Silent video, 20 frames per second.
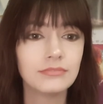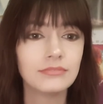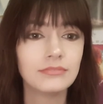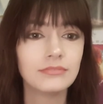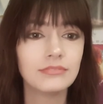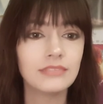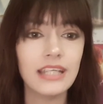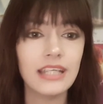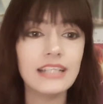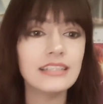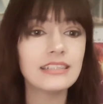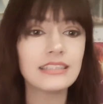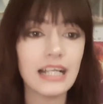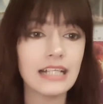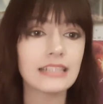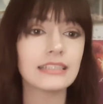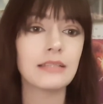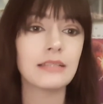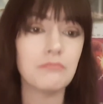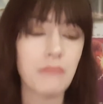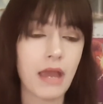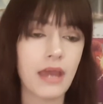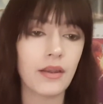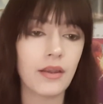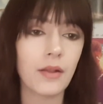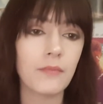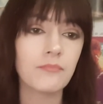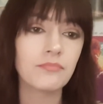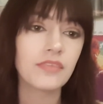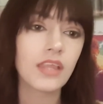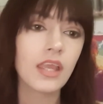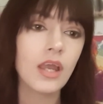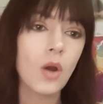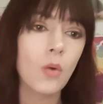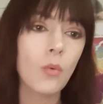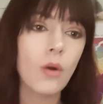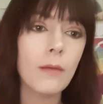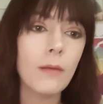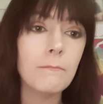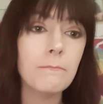It doesn't matter.
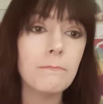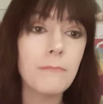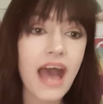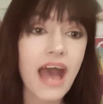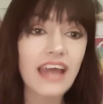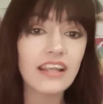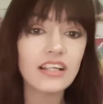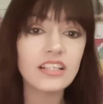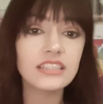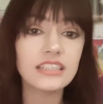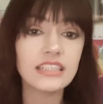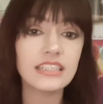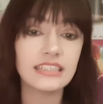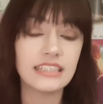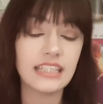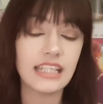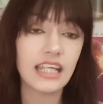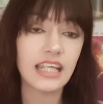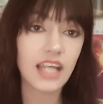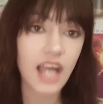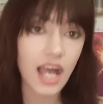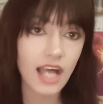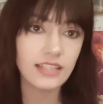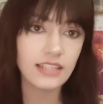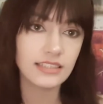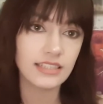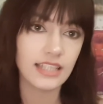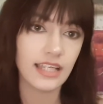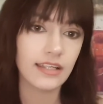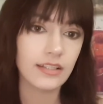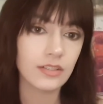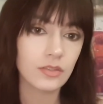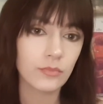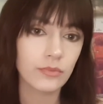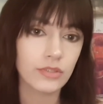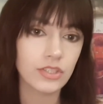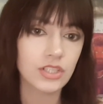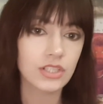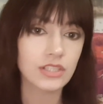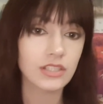What matters is the content,
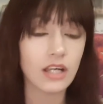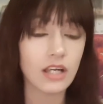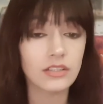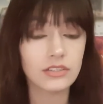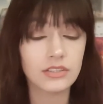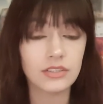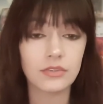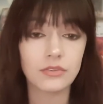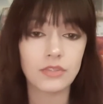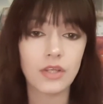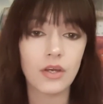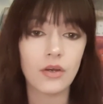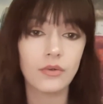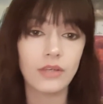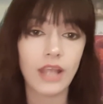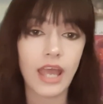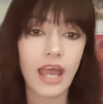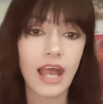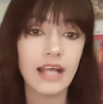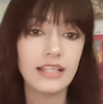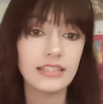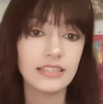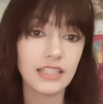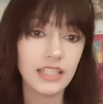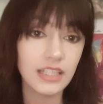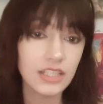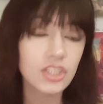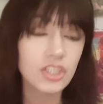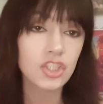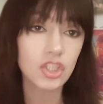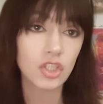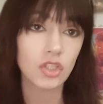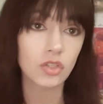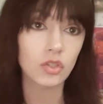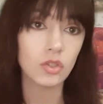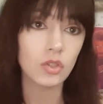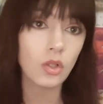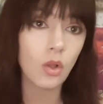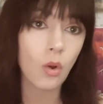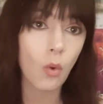which is also known as
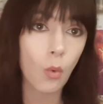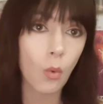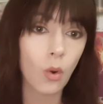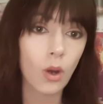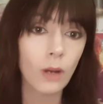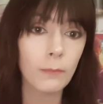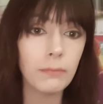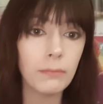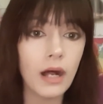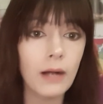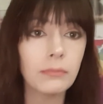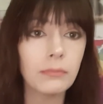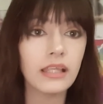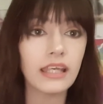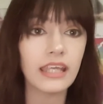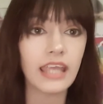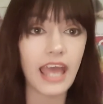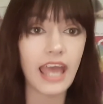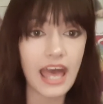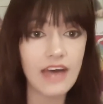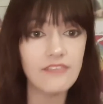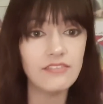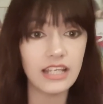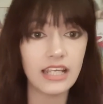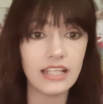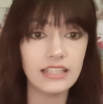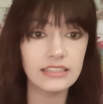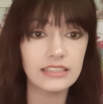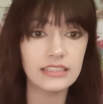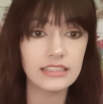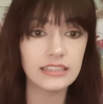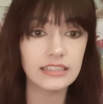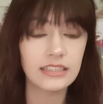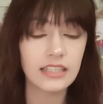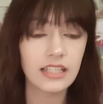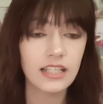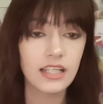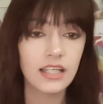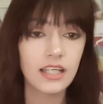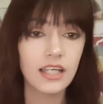internal or public evidence.
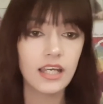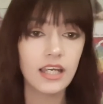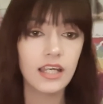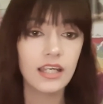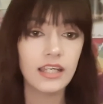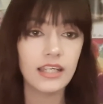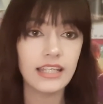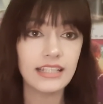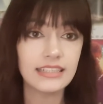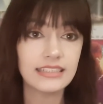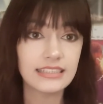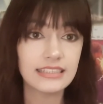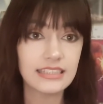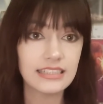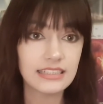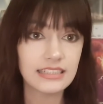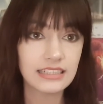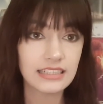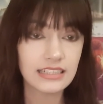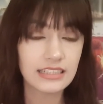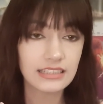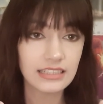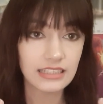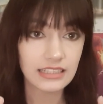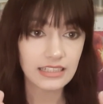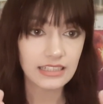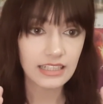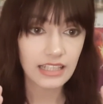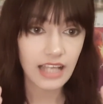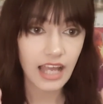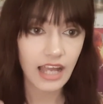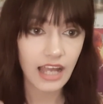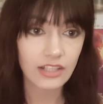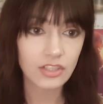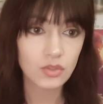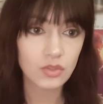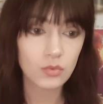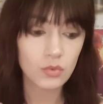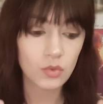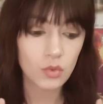It's the
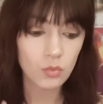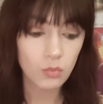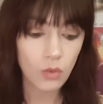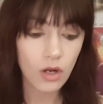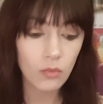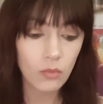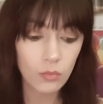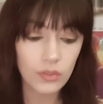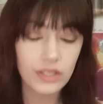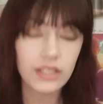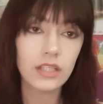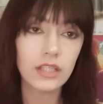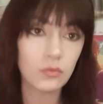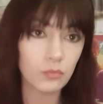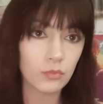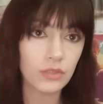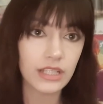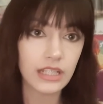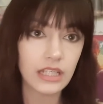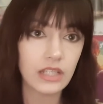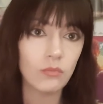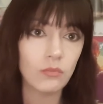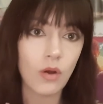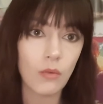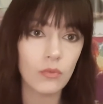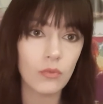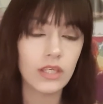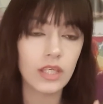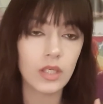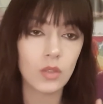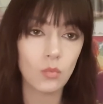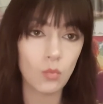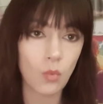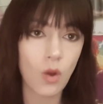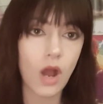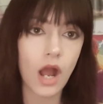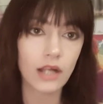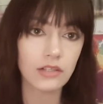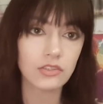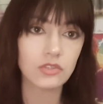actual what we can read, what we can
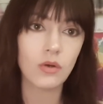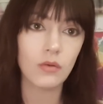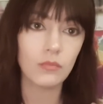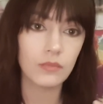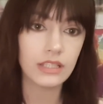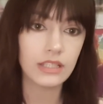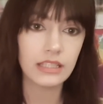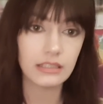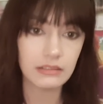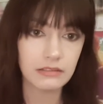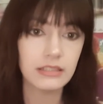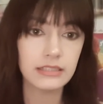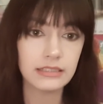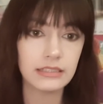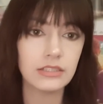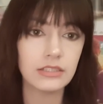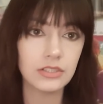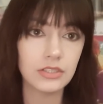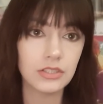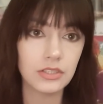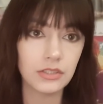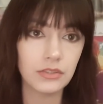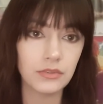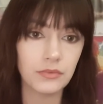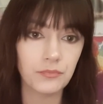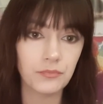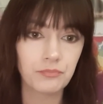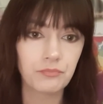watch, what we can listen to,